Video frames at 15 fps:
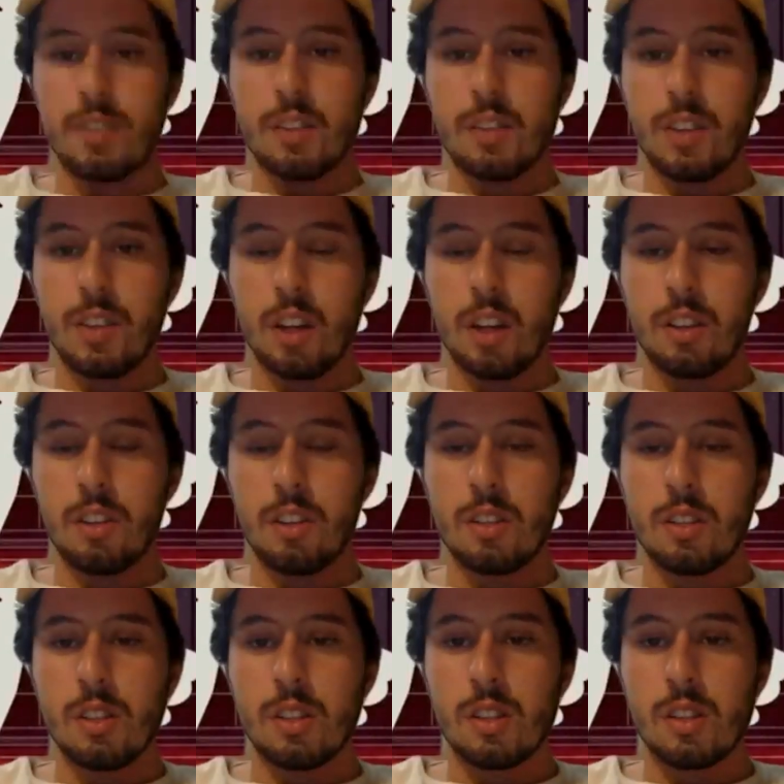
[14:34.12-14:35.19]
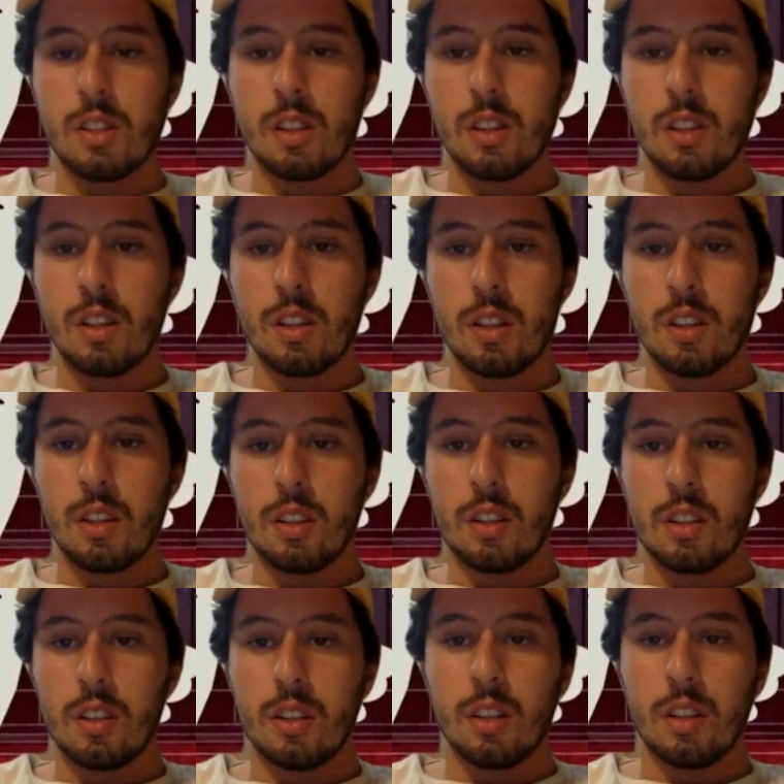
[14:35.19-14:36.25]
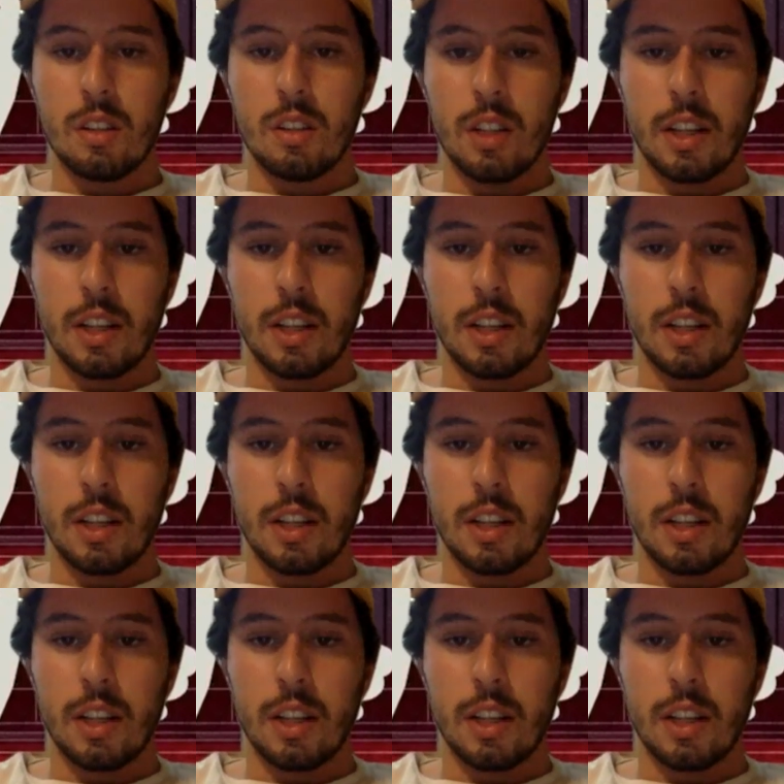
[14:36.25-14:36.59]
of others that I